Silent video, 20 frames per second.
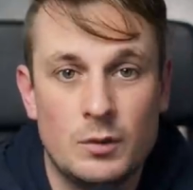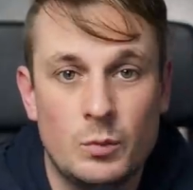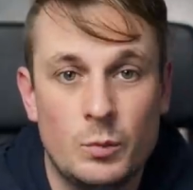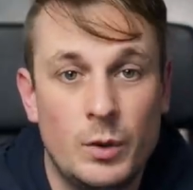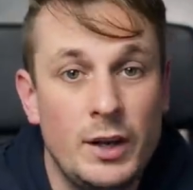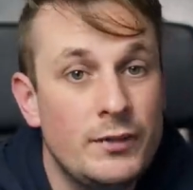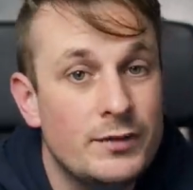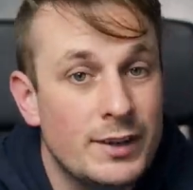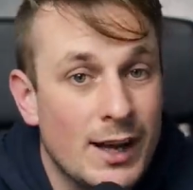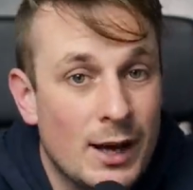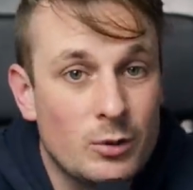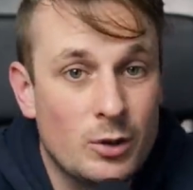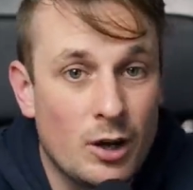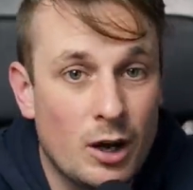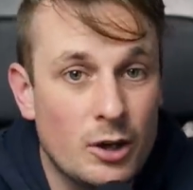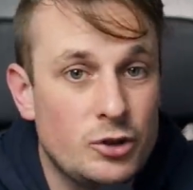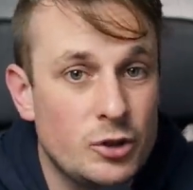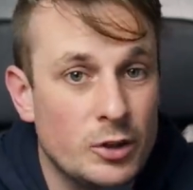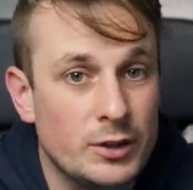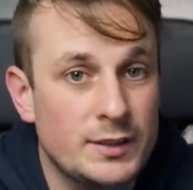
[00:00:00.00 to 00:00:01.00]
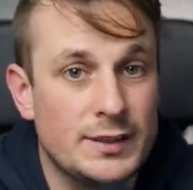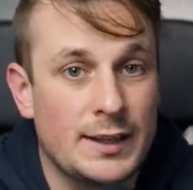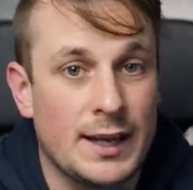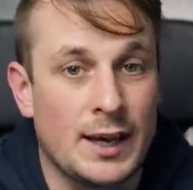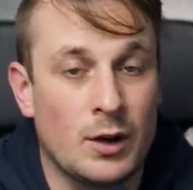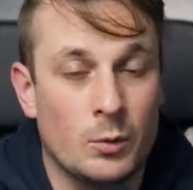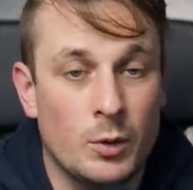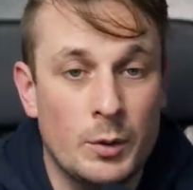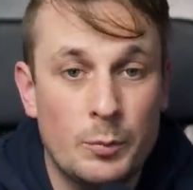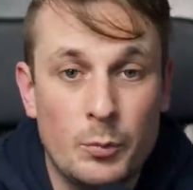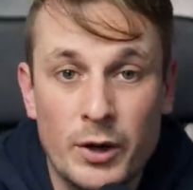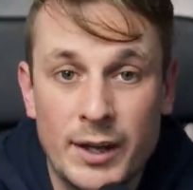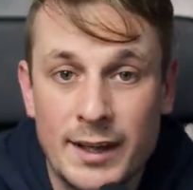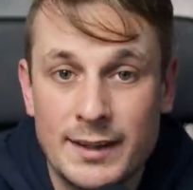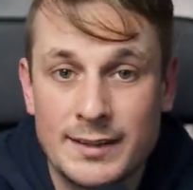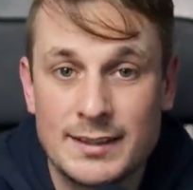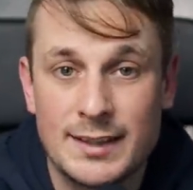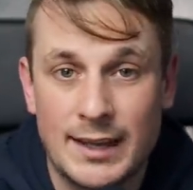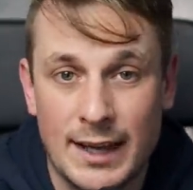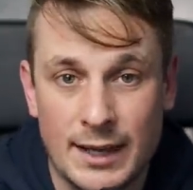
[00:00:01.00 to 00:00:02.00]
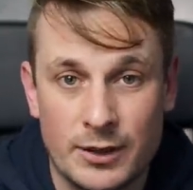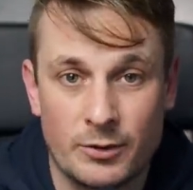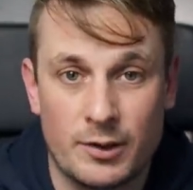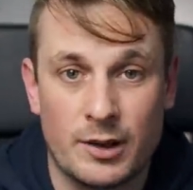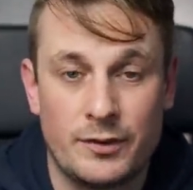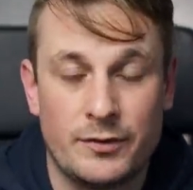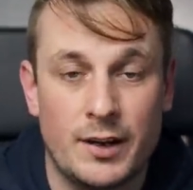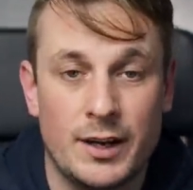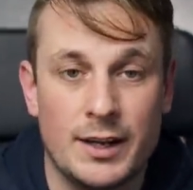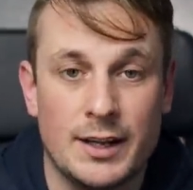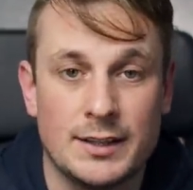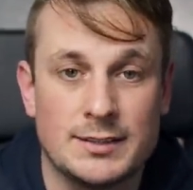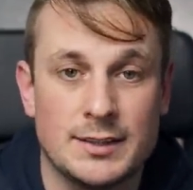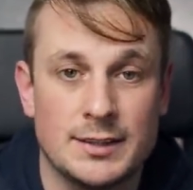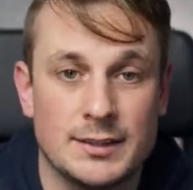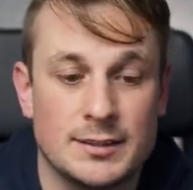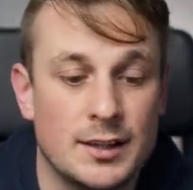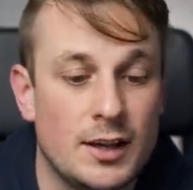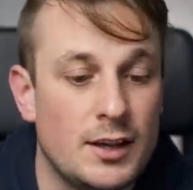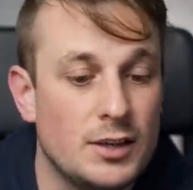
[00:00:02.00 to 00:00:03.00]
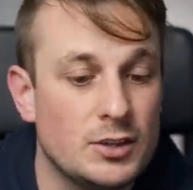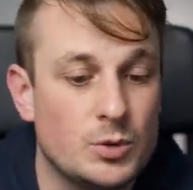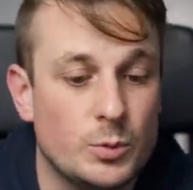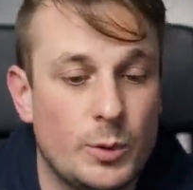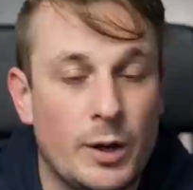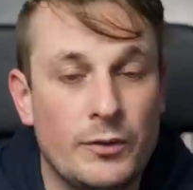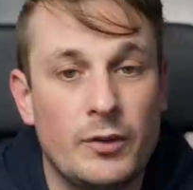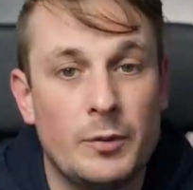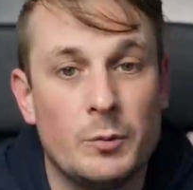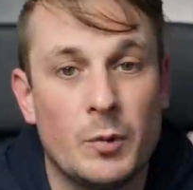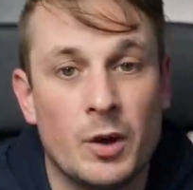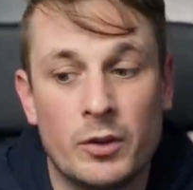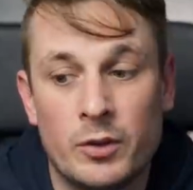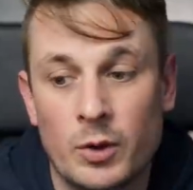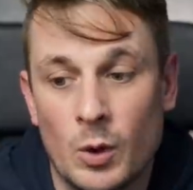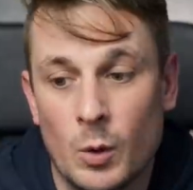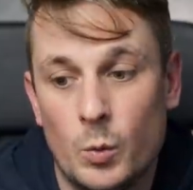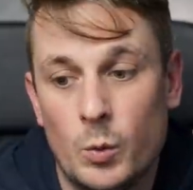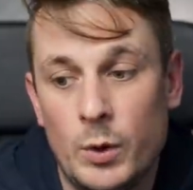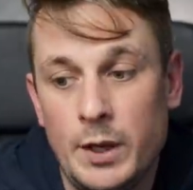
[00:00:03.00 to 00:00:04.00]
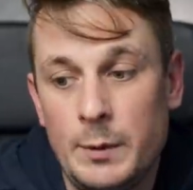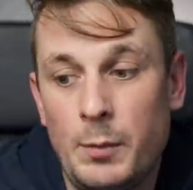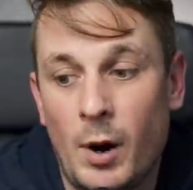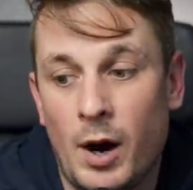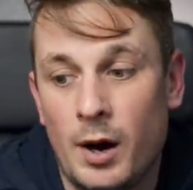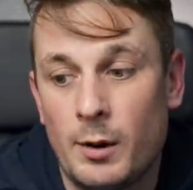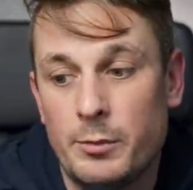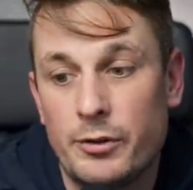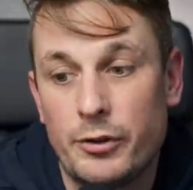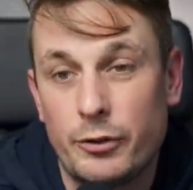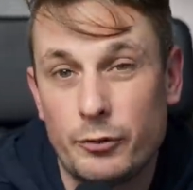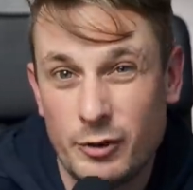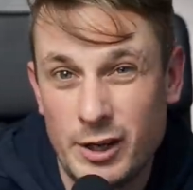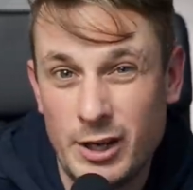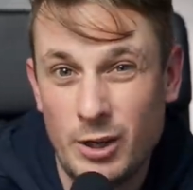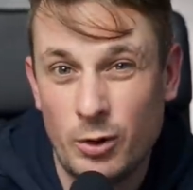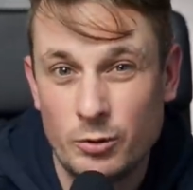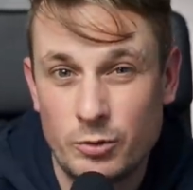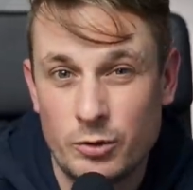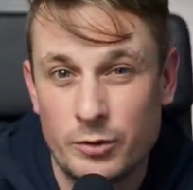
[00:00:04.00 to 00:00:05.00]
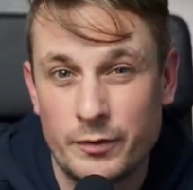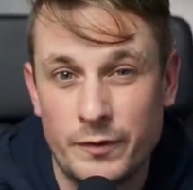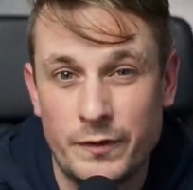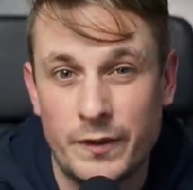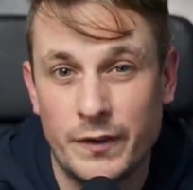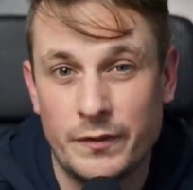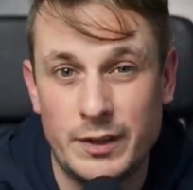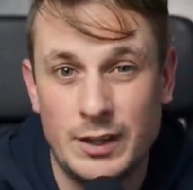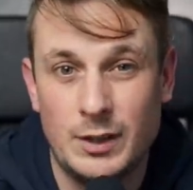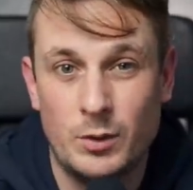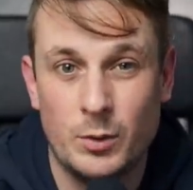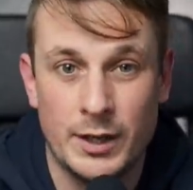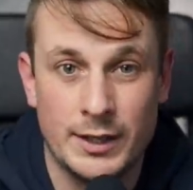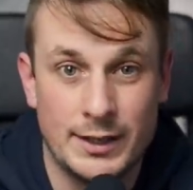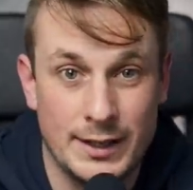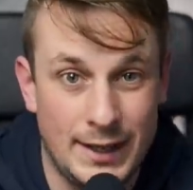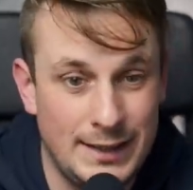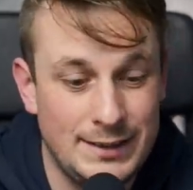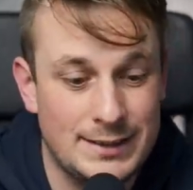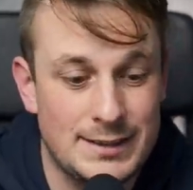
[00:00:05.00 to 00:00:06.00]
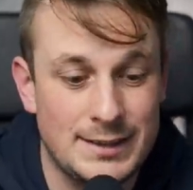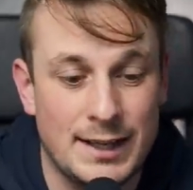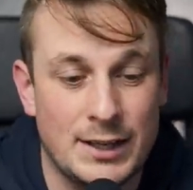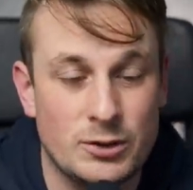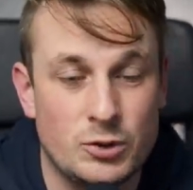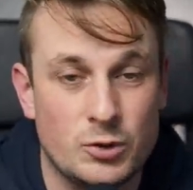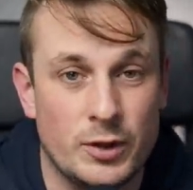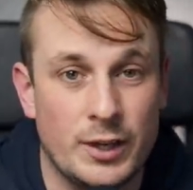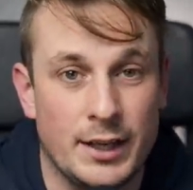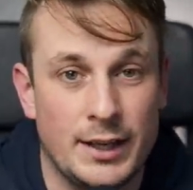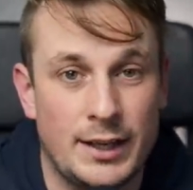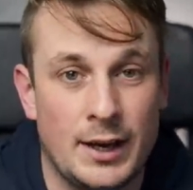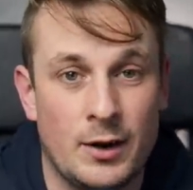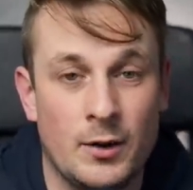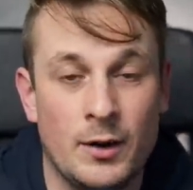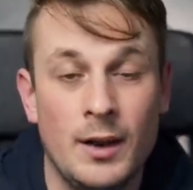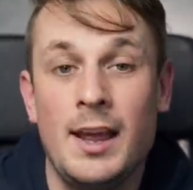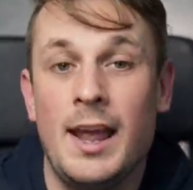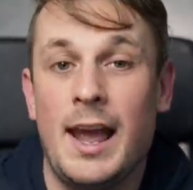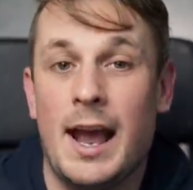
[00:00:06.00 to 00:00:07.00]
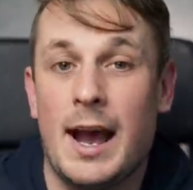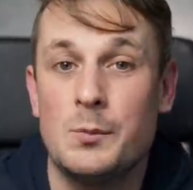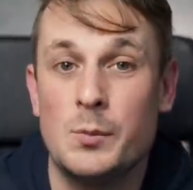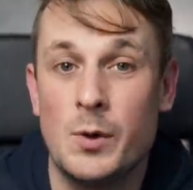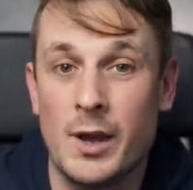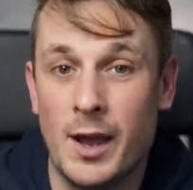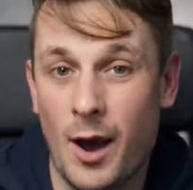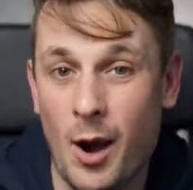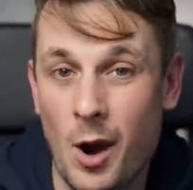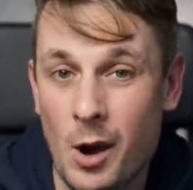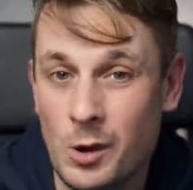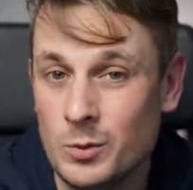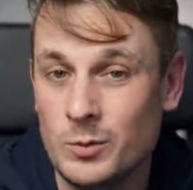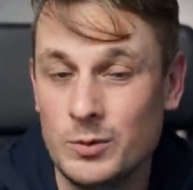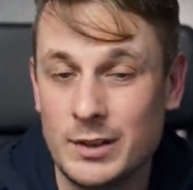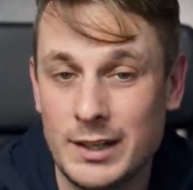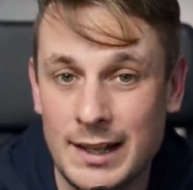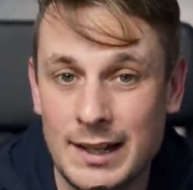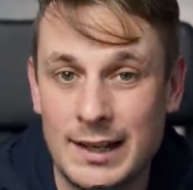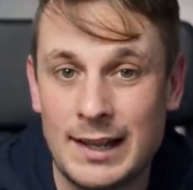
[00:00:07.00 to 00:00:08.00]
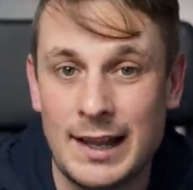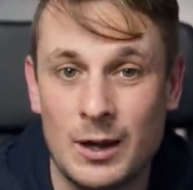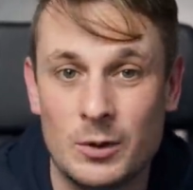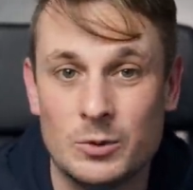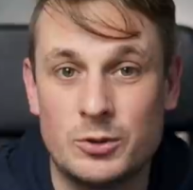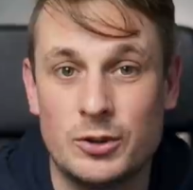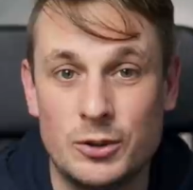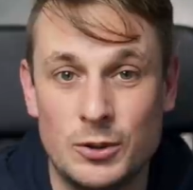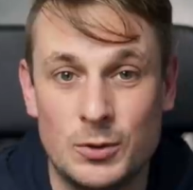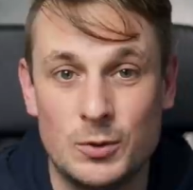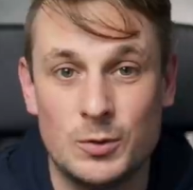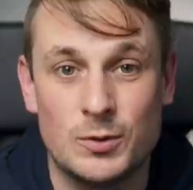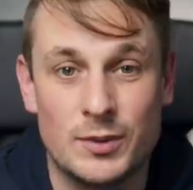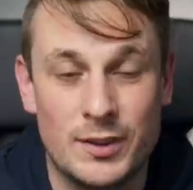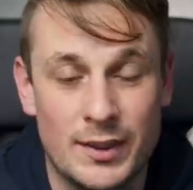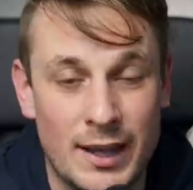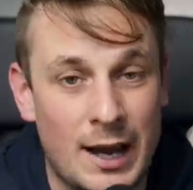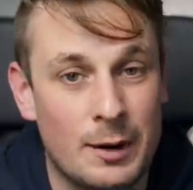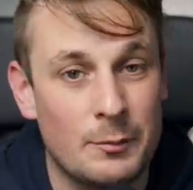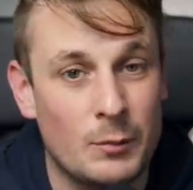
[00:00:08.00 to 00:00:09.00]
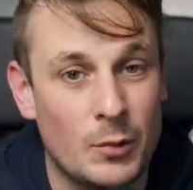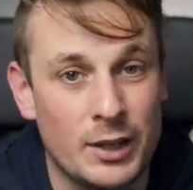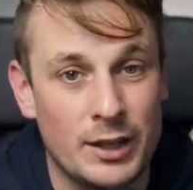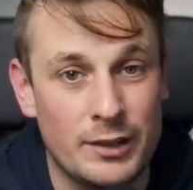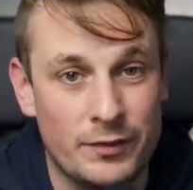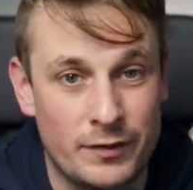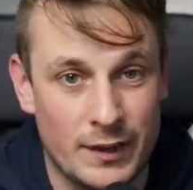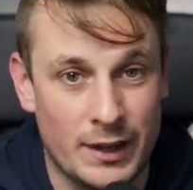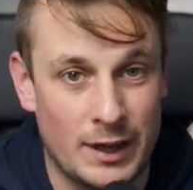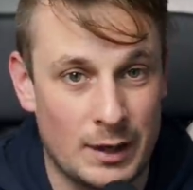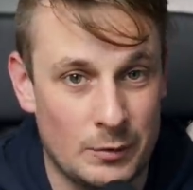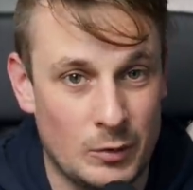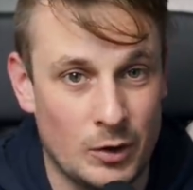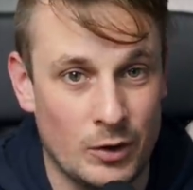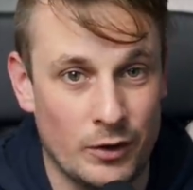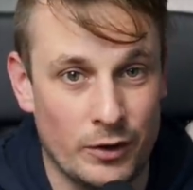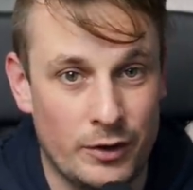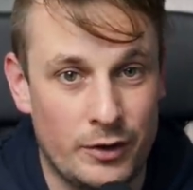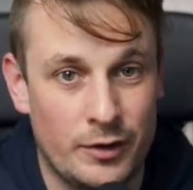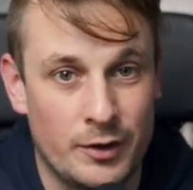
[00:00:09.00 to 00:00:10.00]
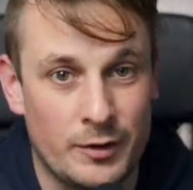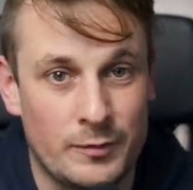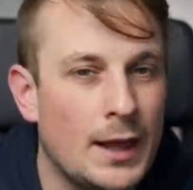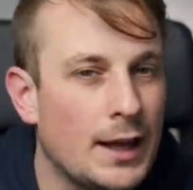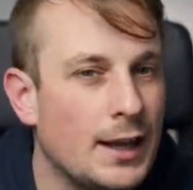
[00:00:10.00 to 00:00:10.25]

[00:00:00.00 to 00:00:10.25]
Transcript: We've now got a joint account. We're bringing together our finances. So every month, we pop 350 quid into that joint account and we're only allowed to use that money for that month.